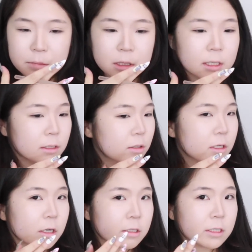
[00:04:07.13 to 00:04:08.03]
but then you
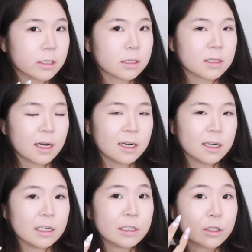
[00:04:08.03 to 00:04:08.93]
turn to the side
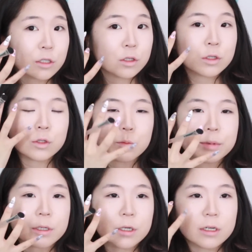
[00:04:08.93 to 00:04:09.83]
and it looks
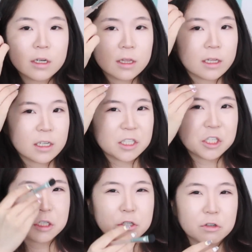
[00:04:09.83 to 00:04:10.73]
super like a
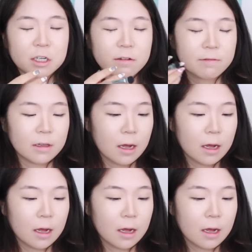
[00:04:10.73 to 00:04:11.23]
streak of